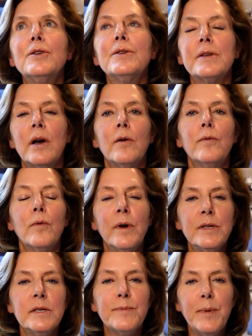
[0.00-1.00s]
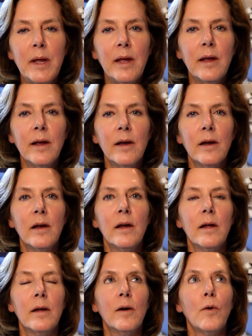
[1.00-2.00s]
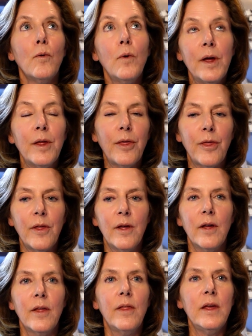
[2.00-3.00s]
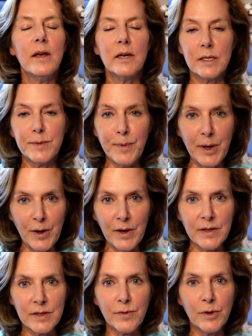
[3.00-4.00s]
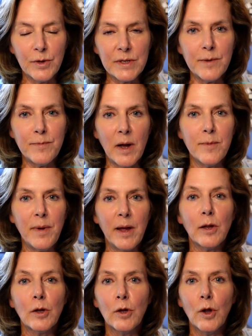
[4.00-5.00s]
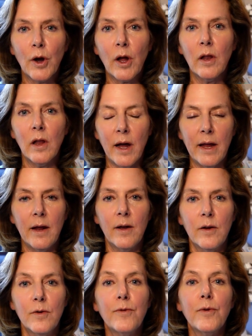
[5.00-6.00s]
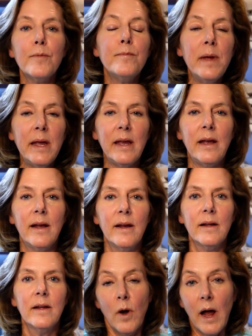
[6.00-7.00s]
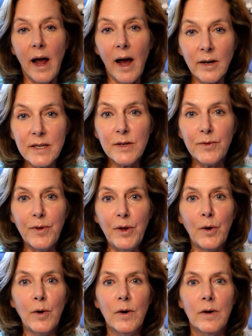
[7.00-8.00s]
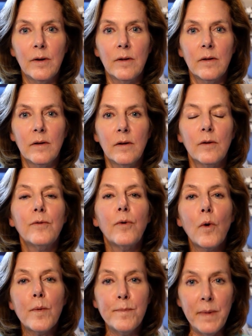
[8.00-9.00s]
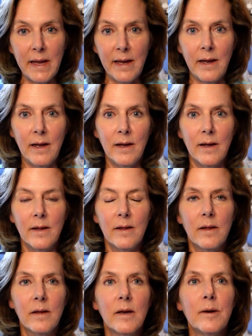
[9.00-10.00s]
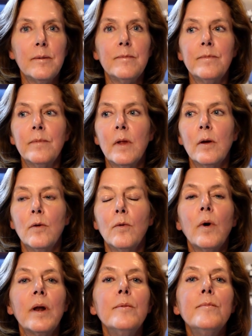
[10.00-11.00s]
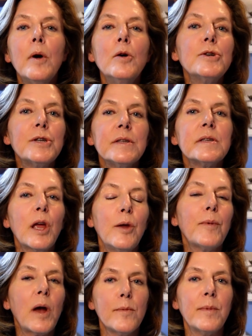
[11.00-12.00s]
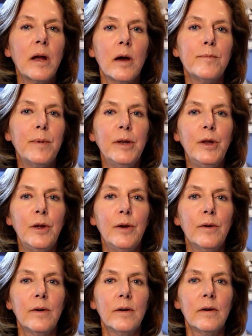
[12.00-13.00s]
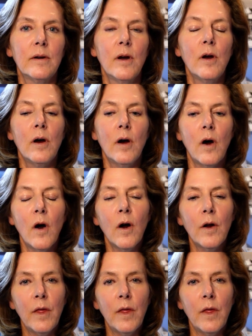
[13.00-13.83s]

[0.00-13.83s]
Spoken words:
yourself, what does being with the experience of losing my pet look like for me? How does it feel for me? What emotions keep coming up in you? Are